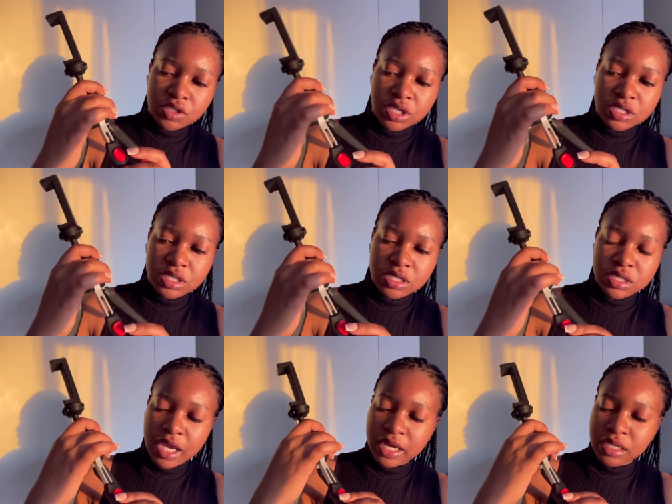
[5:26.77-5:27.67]
just a
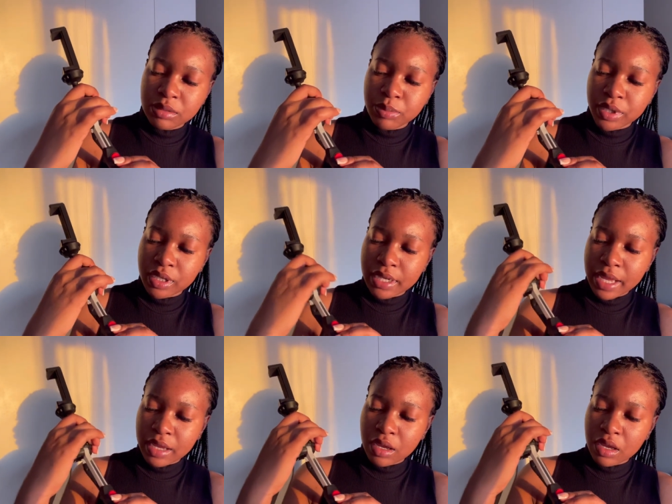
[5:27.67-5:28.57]
tiny bit
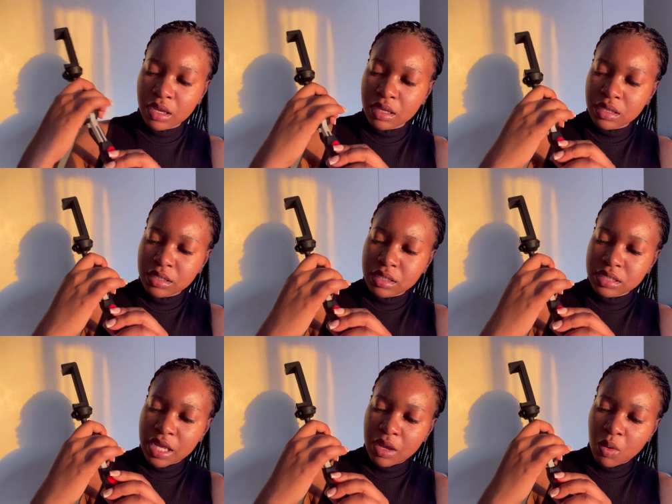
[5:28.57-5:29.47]
like there's
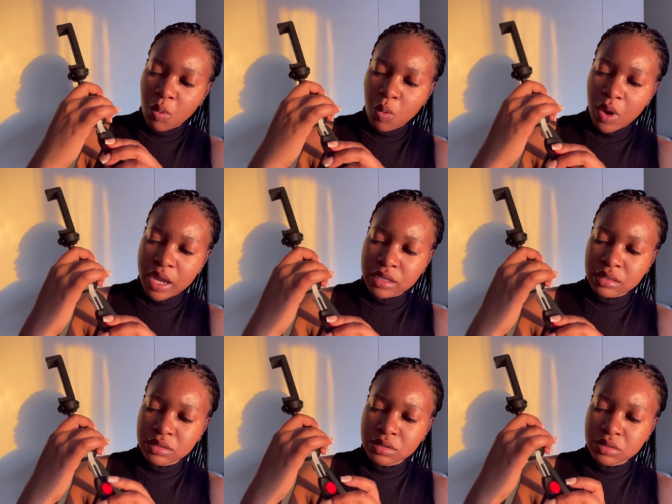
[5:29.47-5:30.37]
like
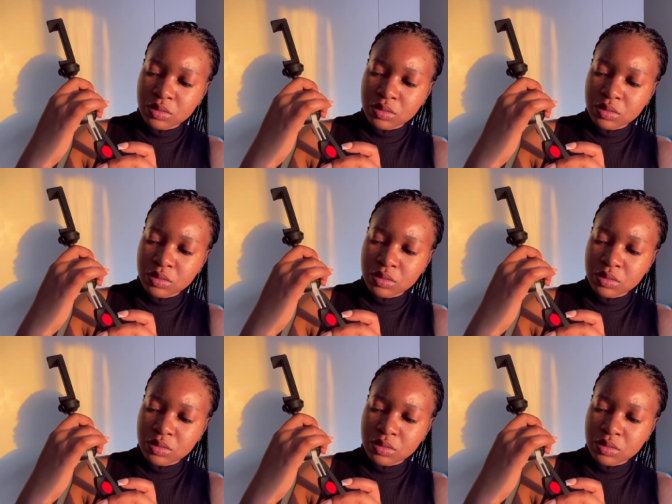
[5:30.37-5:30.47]
one